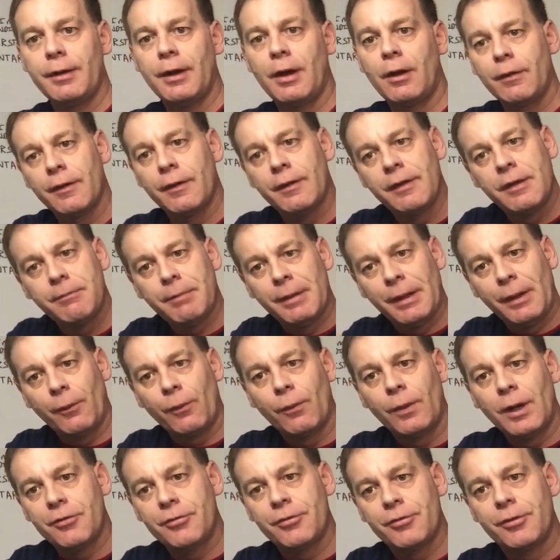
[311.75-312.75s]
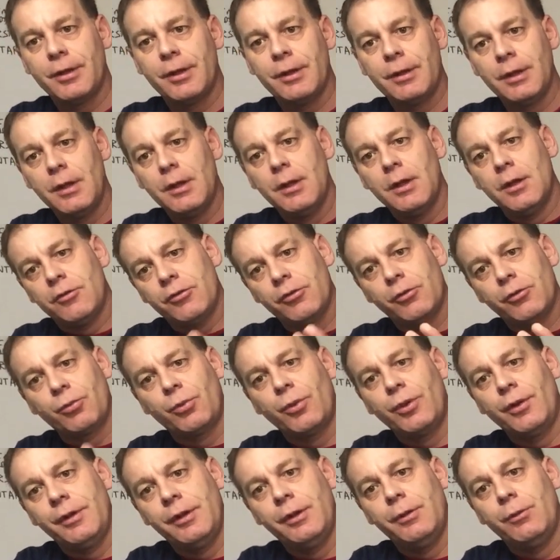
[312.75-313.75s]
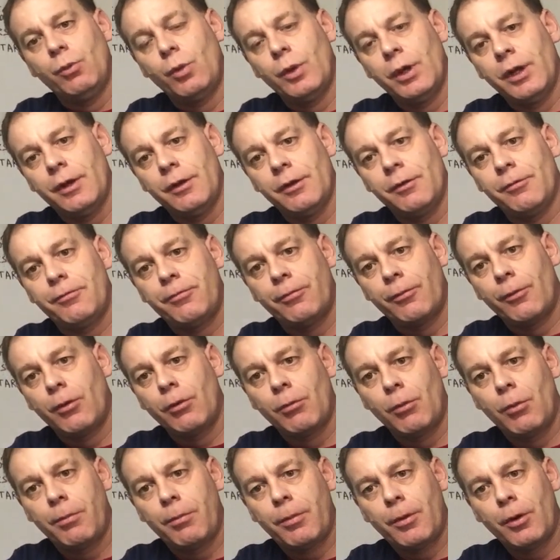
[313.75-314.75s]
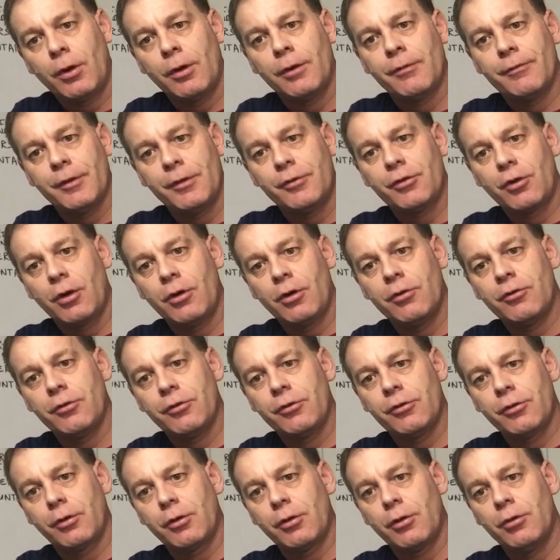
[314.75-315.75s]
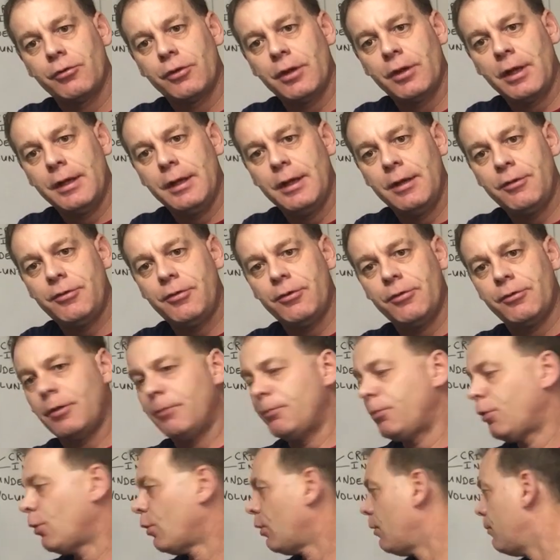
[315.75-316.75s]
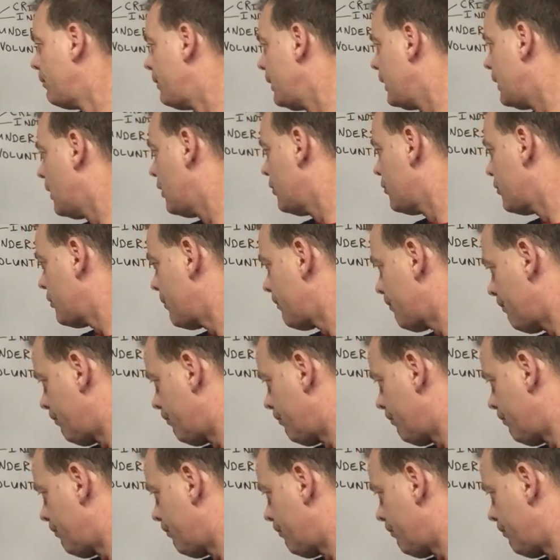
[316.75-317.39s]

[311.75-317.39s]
Although they've been arrested, this is really where the formal part of the charges occurs. And this is important because